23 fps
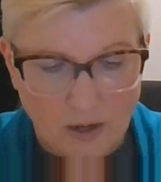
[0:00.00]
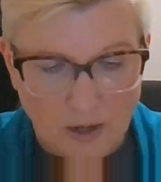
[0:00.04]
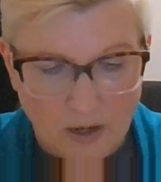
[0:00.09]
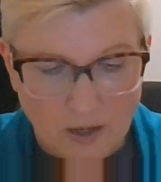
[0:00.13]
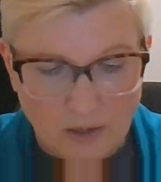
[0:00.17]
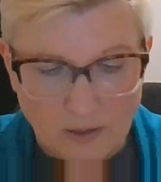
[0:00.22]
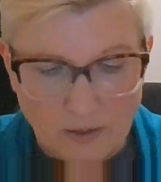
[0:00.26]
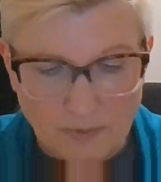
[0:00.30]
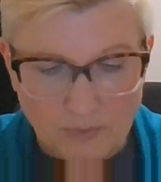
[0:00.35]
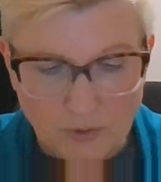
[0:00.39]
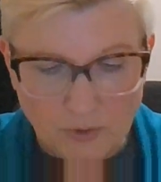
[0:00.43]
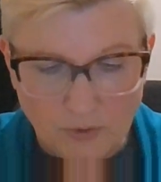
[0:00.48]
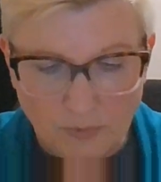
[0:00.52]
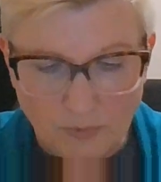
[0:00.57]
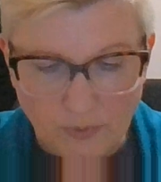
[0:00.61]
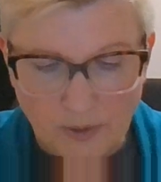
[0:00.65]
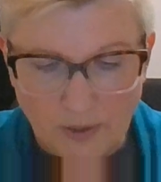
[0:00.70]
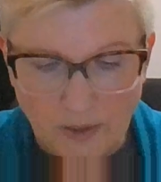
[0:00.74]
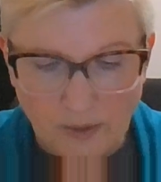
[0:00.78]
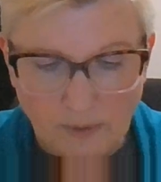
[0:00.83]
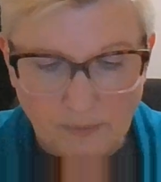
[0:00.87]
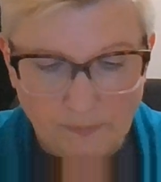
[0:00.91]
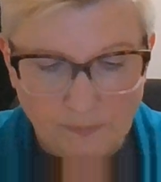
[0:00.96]
And number
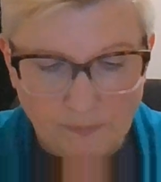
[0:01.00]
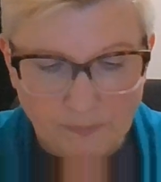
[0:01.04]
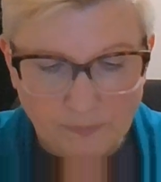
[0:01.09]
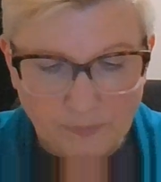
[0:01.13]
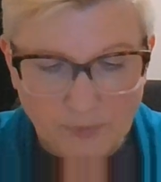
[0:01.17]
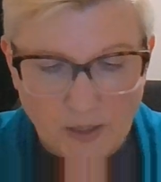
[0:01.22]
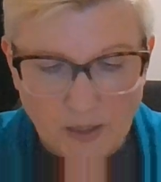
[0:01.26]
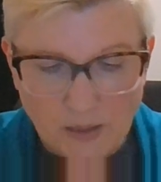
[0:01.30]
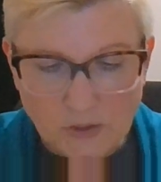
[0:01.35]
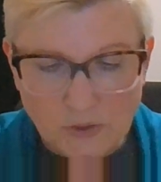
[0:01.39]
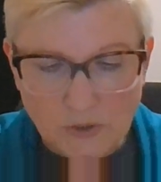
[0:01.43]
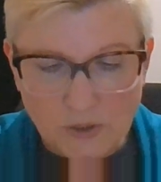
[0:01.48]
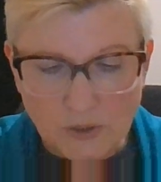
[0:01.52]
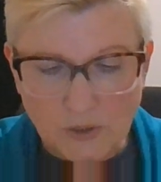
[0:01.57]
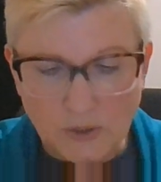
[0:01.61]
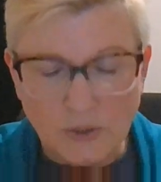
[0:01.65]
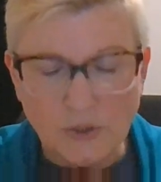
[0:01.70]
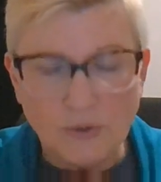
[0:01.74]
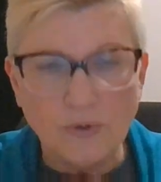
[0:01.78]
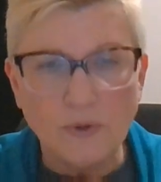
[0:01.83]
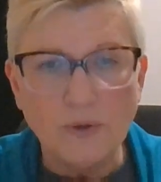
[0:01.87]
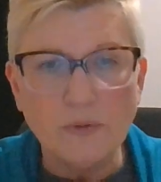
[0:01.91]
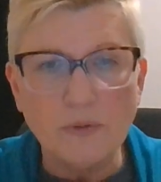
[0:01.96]
three,
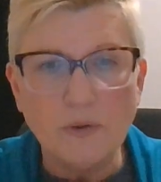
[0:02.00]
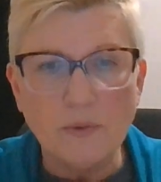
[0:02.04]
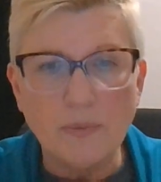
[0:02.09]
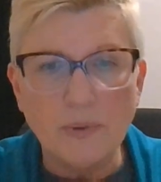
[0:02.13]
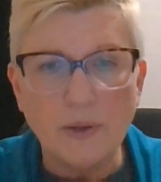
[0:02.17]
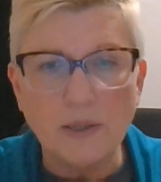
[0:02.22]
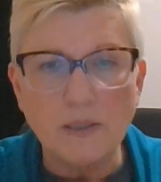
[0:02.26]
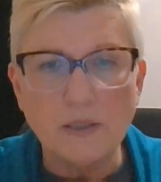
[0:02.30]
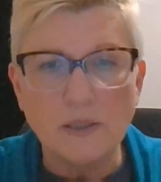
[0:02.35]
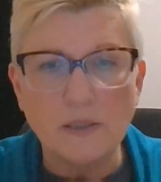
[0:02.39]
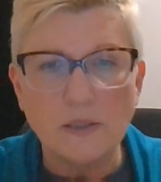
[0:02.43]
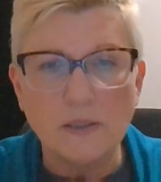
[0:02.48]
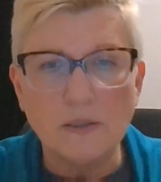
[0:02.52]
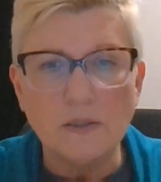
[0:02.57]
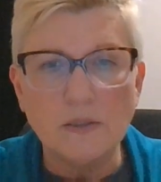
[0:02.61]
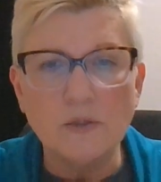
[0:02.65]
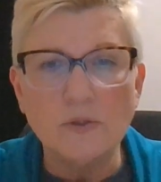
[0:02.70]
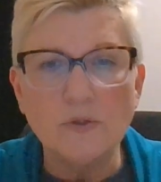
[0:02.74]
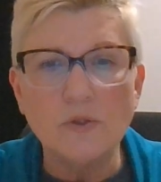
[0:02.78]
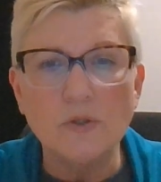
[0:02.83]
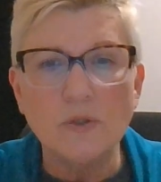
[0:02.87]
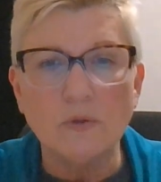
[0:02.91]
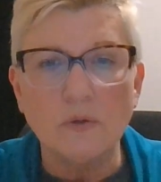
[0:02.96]
securing the patient
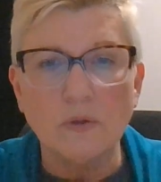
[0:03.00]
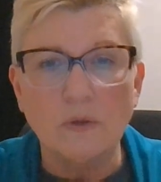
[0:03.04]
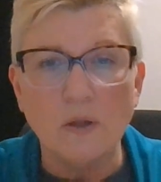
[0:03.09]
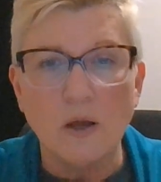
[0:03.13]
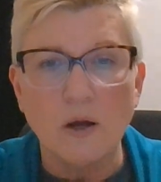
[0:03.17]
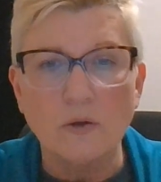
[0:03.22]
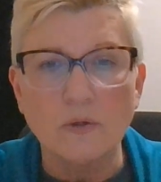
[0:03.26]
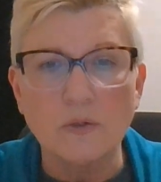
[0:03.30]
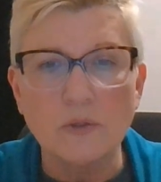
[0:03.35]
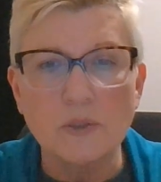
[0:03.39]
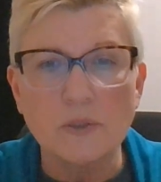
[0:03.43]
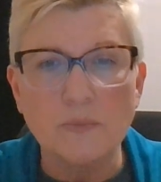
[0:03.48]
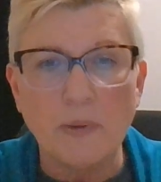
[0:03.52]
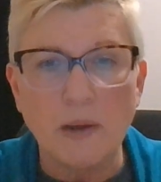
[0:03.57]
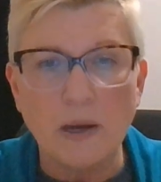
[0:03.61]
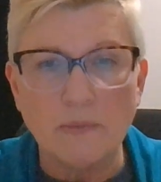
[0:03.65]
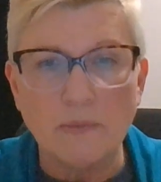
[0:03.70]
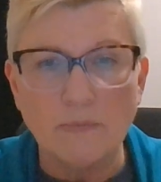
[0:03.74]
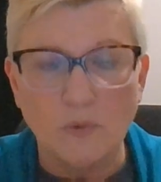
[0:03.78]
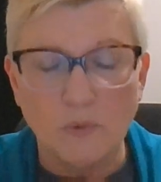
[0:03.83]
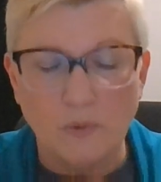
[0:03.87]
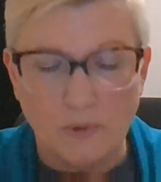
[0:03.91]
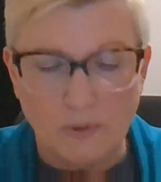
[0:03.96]
to the long
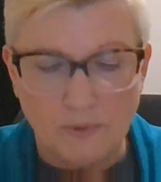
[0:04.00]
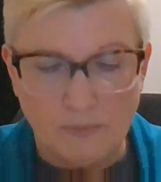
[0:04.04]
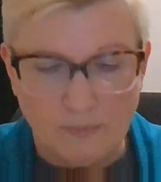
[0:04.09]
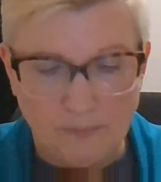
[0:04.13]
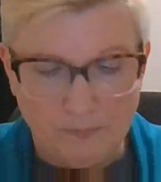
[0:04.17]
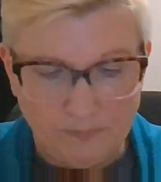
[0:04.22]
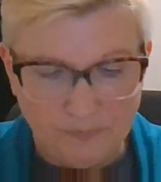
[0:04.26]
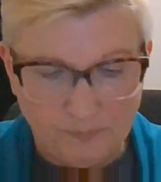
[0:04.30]
spine board.